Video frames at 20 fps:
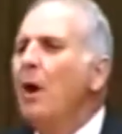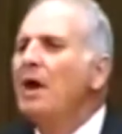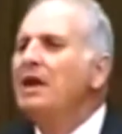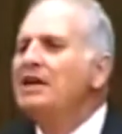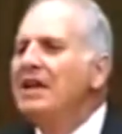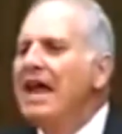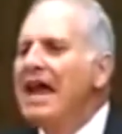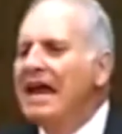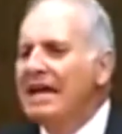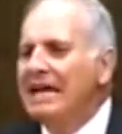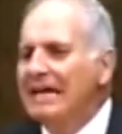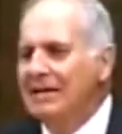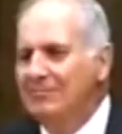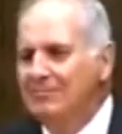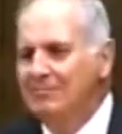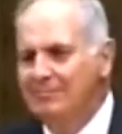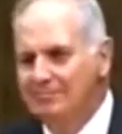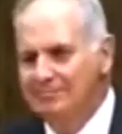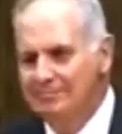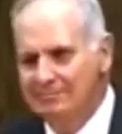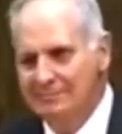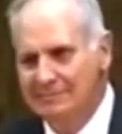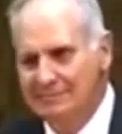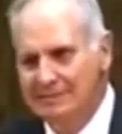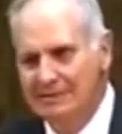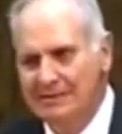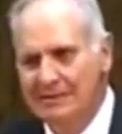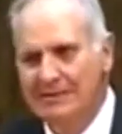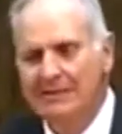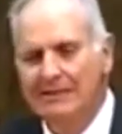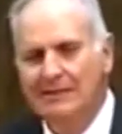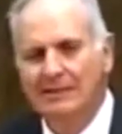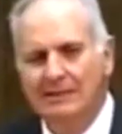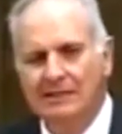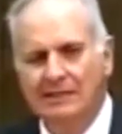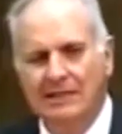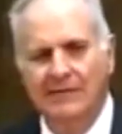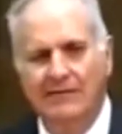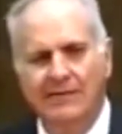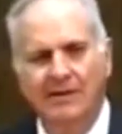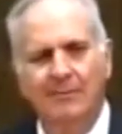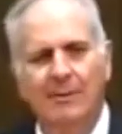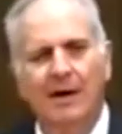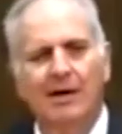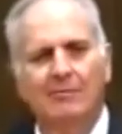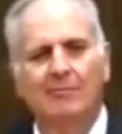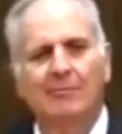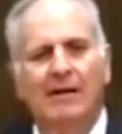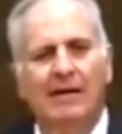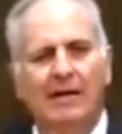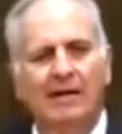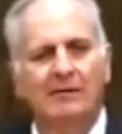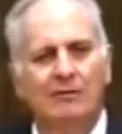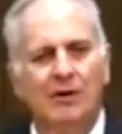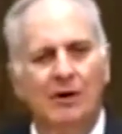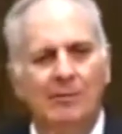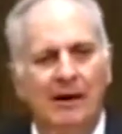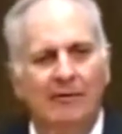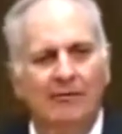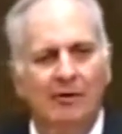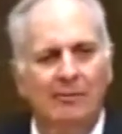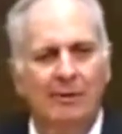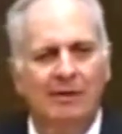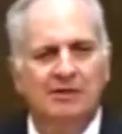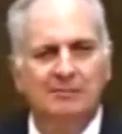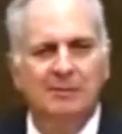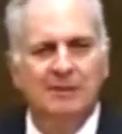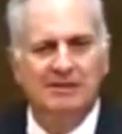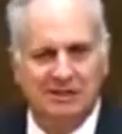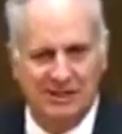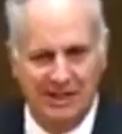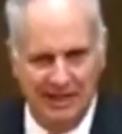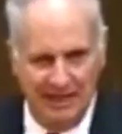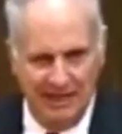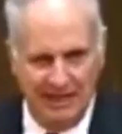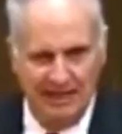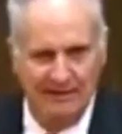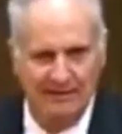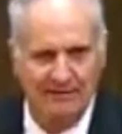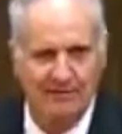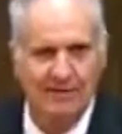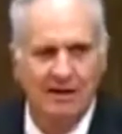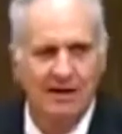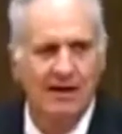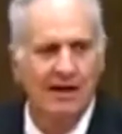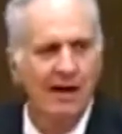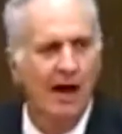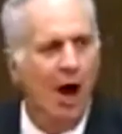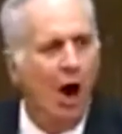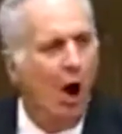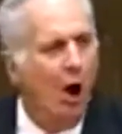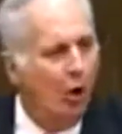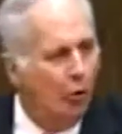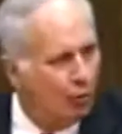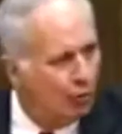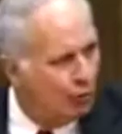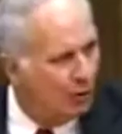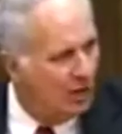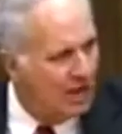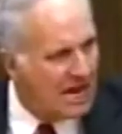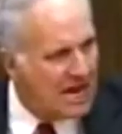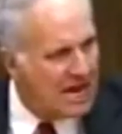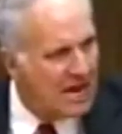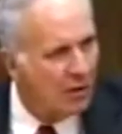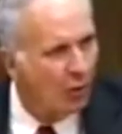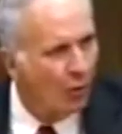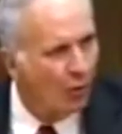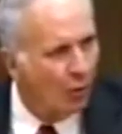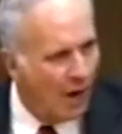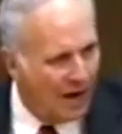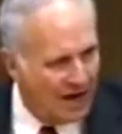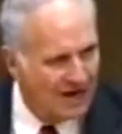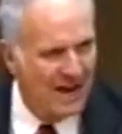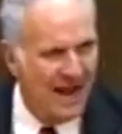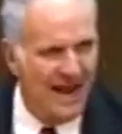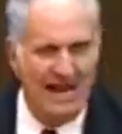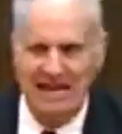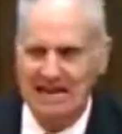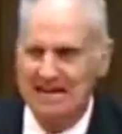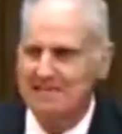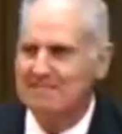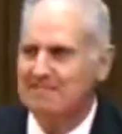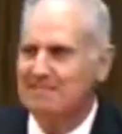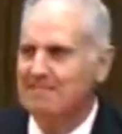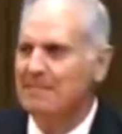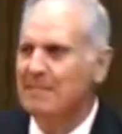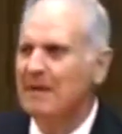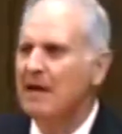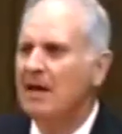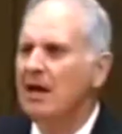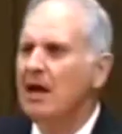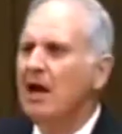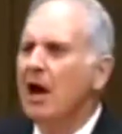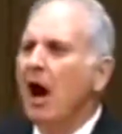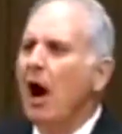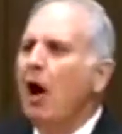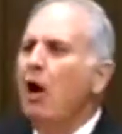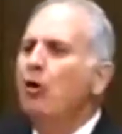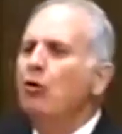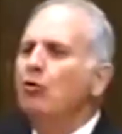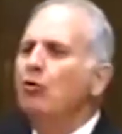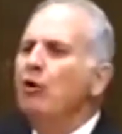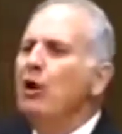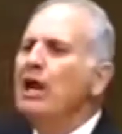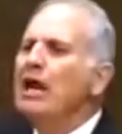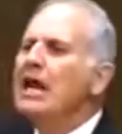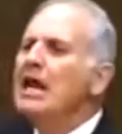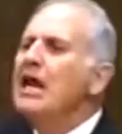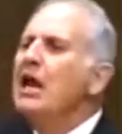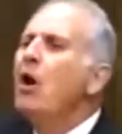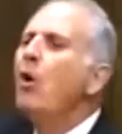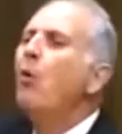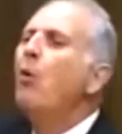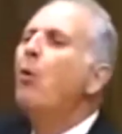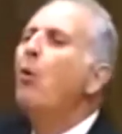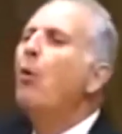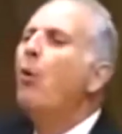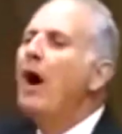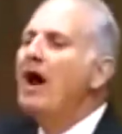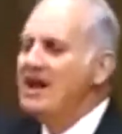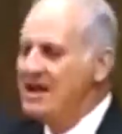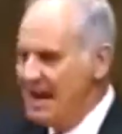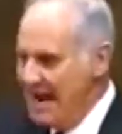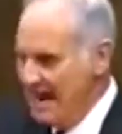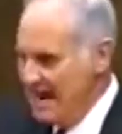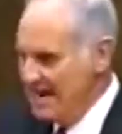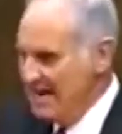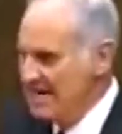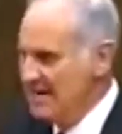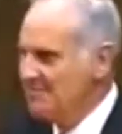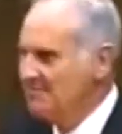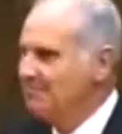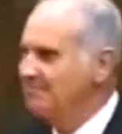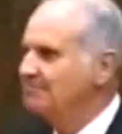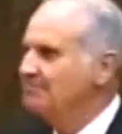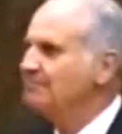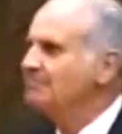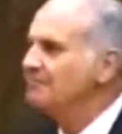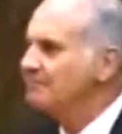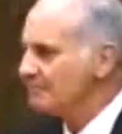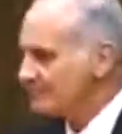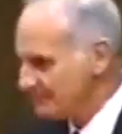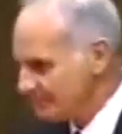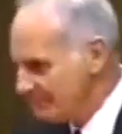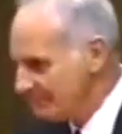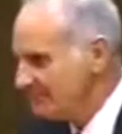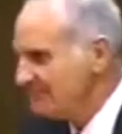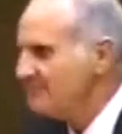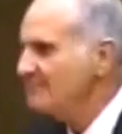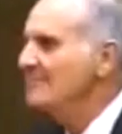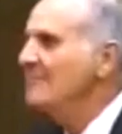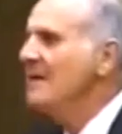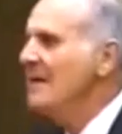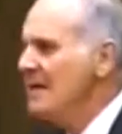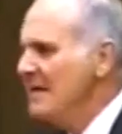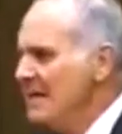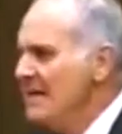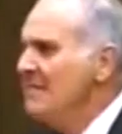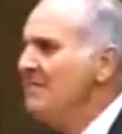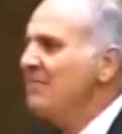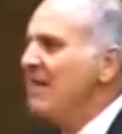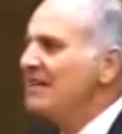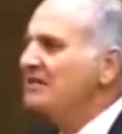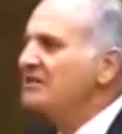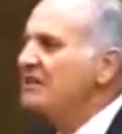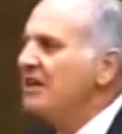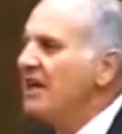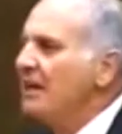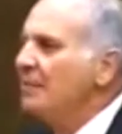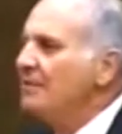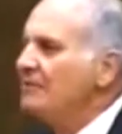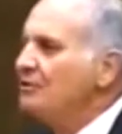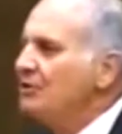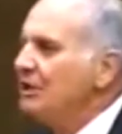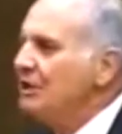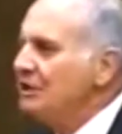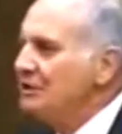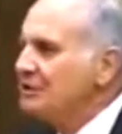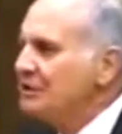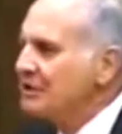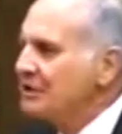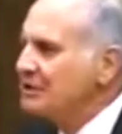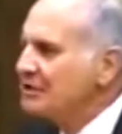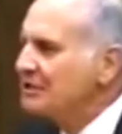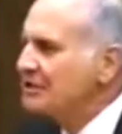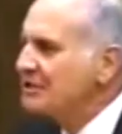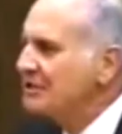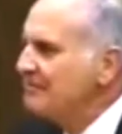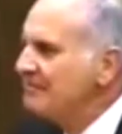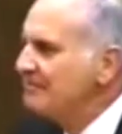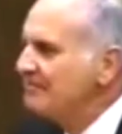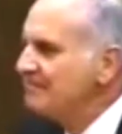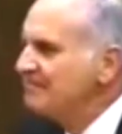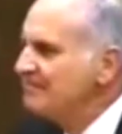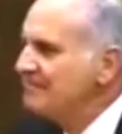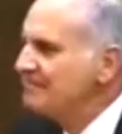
One name given among men whereby we must be saved. Only one name. Only one name. That's the name of Jesus.